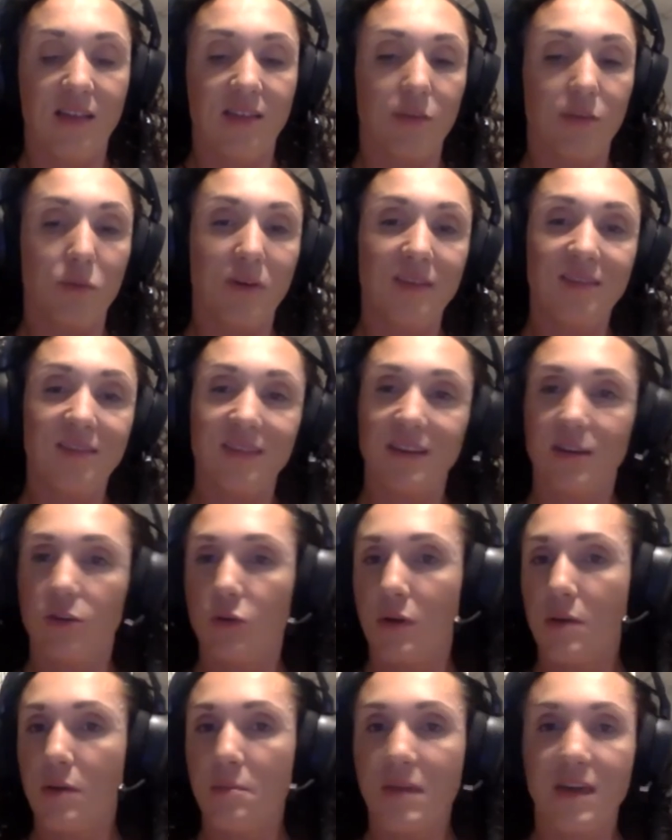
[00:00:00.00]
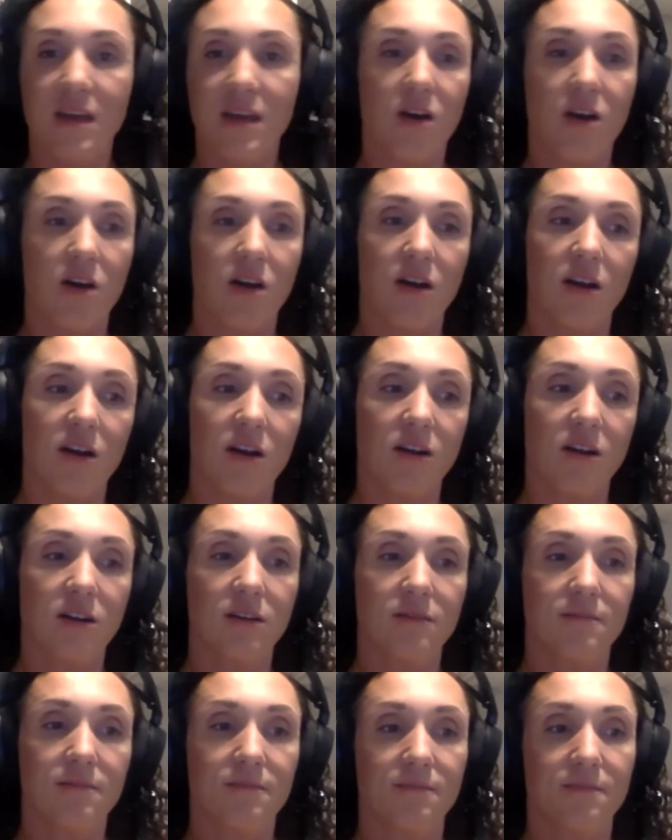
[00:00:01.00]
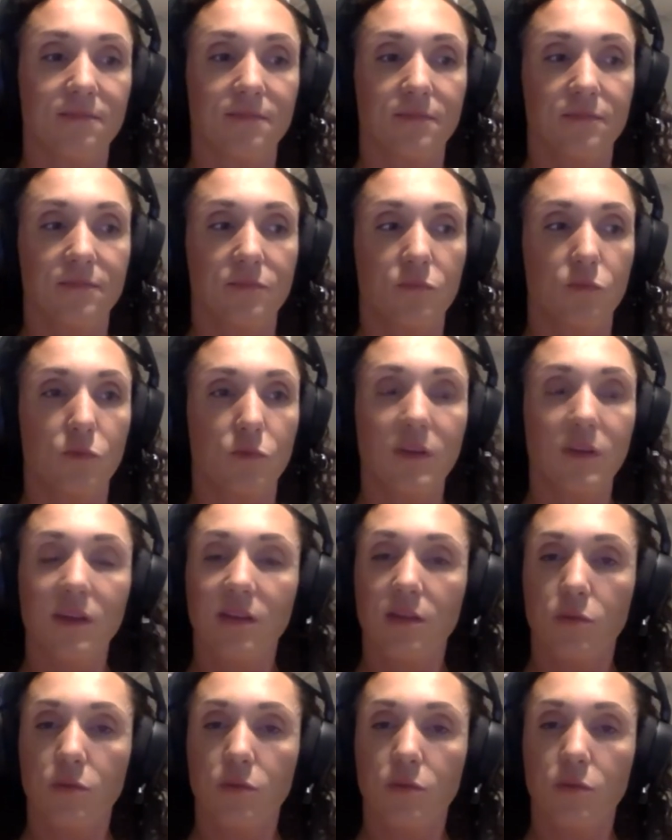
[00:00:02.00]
the ones that annoy me are really